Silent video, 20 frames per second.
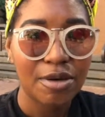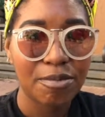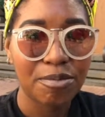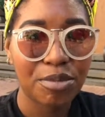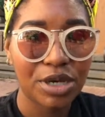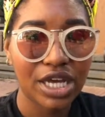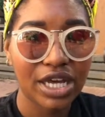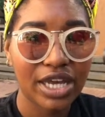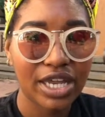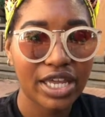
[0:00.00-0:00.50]

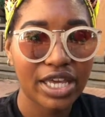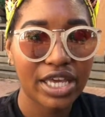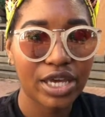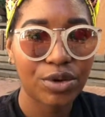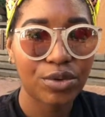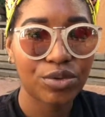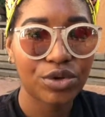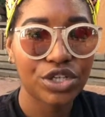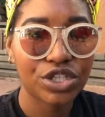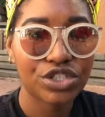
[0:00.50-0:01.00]
but
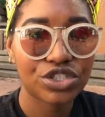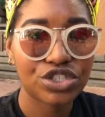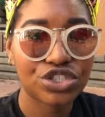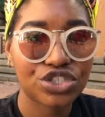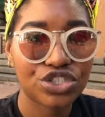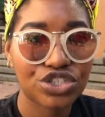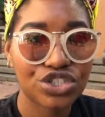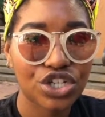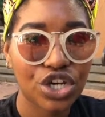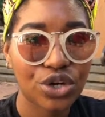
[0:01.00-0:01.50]
it
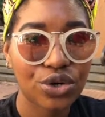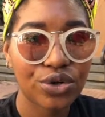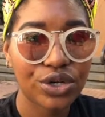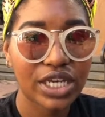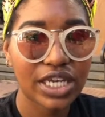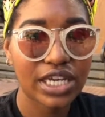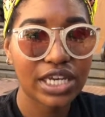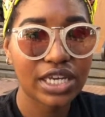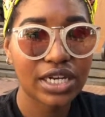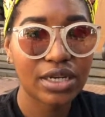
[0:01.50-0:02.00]
was
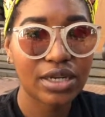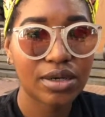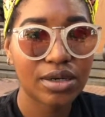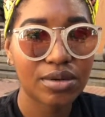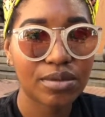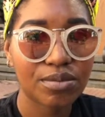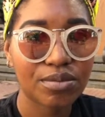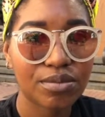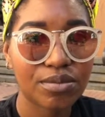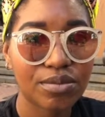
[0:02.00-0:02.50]
toting
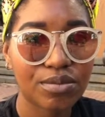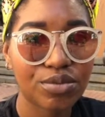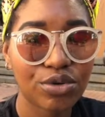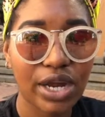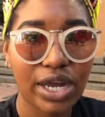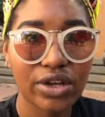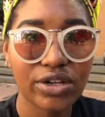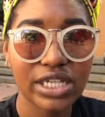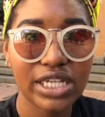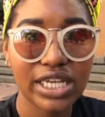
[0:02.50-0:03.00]

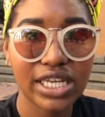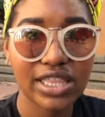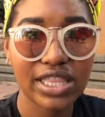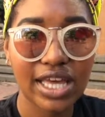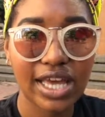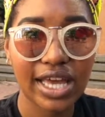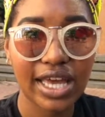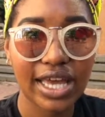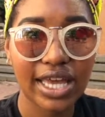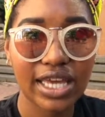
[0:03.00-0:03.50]
proudly
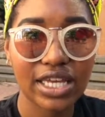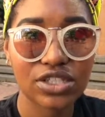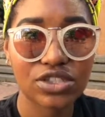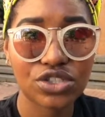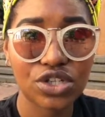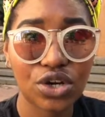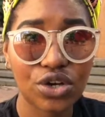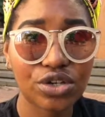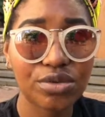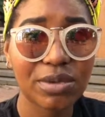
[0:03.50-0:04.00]
that
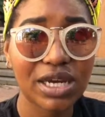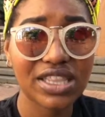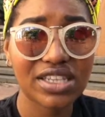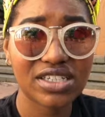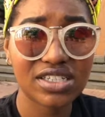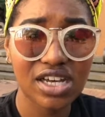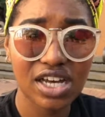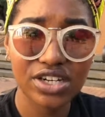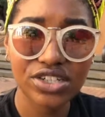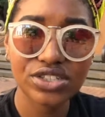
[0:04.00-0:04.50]
it's owned by the
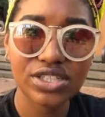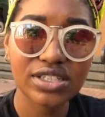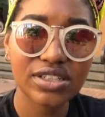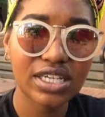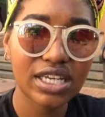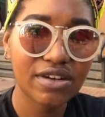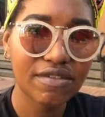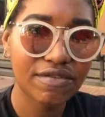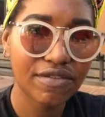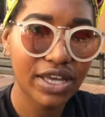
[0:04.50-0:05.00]
Daughters of the
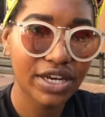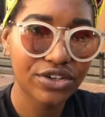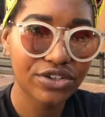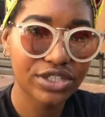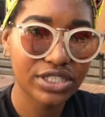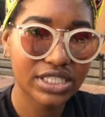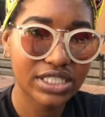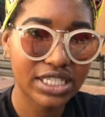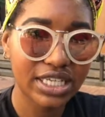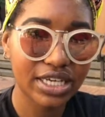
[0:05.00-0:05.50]

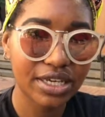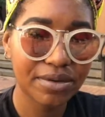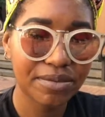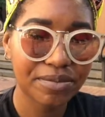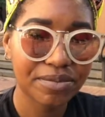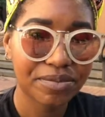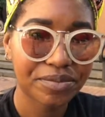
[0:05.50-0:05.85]
Confederacy,